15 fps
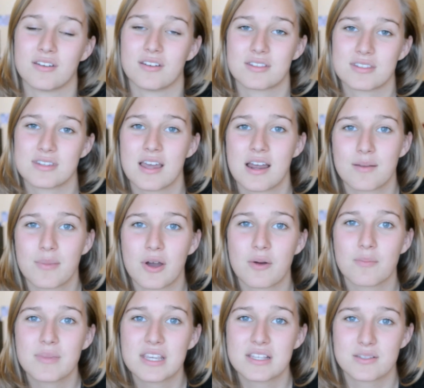It's not about
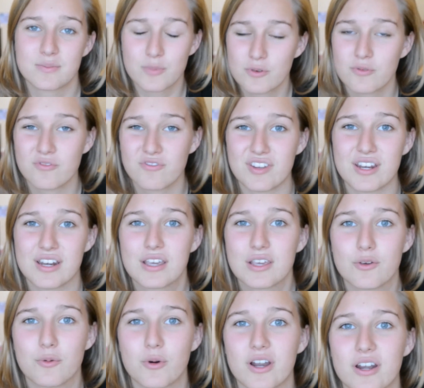me spoon-feeding
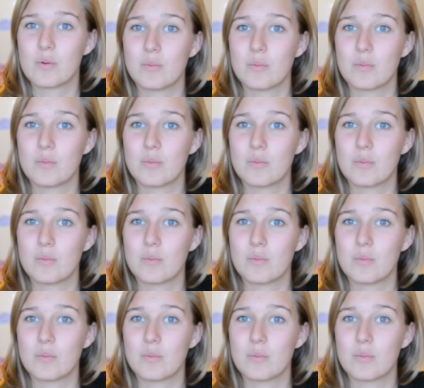you one,